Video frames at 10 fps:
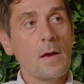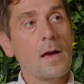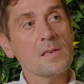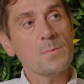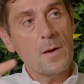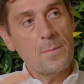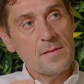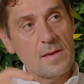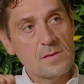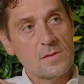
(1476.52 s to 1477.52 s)

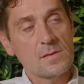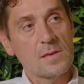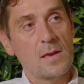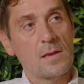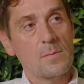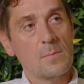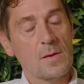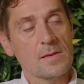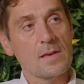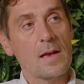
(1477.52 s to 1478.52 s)
Experimentation is key
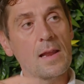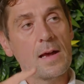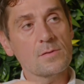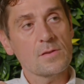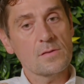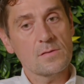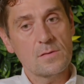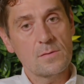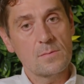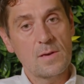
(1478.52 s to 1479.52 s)
because it allows us
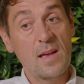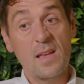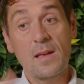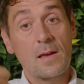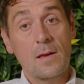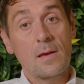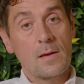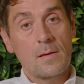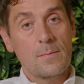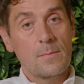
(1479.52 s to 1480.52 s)
to A,
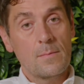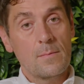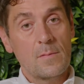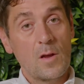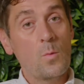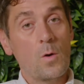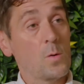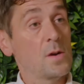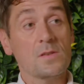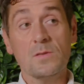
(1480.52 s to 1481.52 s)
know what
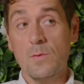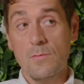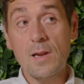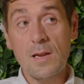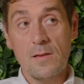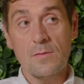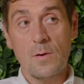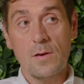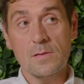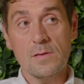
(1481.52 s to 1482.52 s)
questions we really need
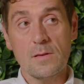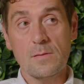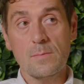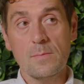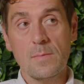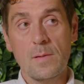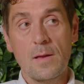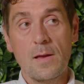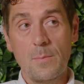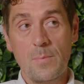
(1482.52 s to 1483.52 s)
to ask, and
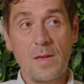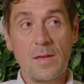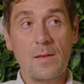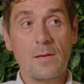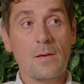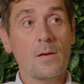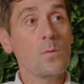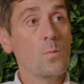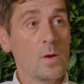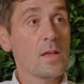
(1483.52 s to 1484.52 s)
B,
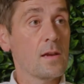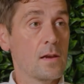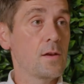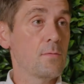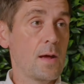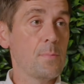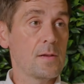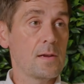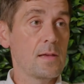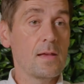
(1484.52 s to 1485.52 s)
we can learn
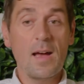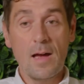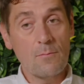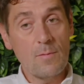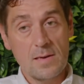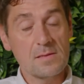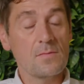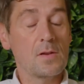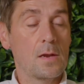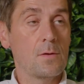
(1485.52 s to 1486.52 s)
rapidly at
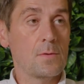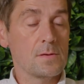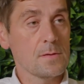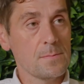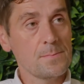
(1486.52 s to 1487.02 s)
relatively low risk.